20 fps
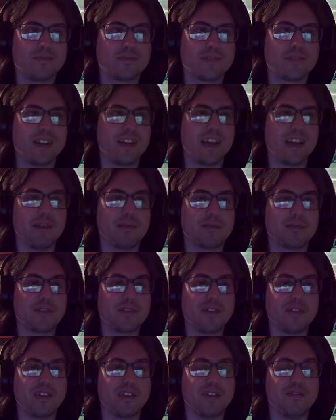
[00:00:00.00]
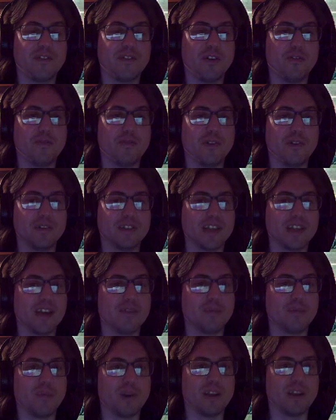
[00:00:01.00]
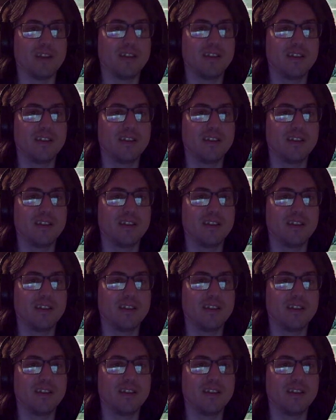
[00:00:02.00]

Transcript: Oh yeah, we've got the evolved wand, haven't we?